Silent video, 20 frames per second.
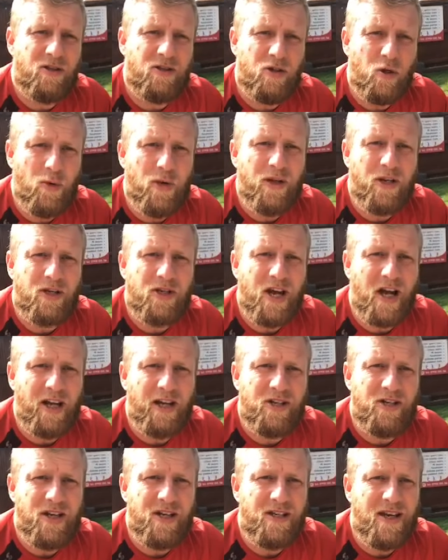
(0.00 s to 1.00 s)
doing the
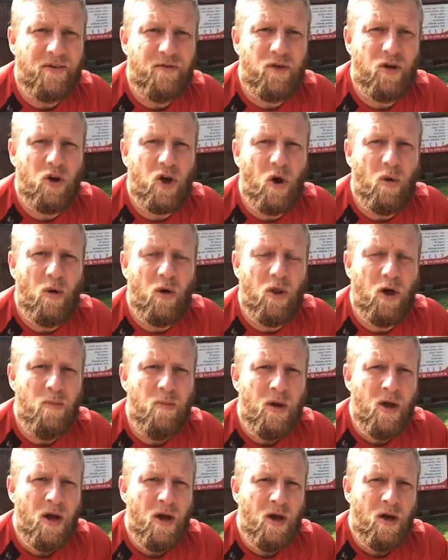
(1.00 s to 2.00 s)
challenges, having a go at
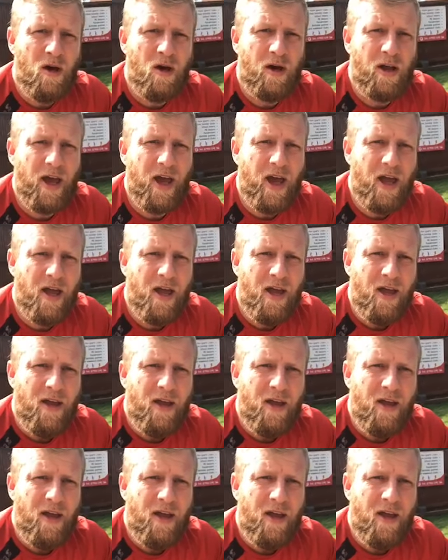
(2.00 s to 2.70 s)
them. Okay.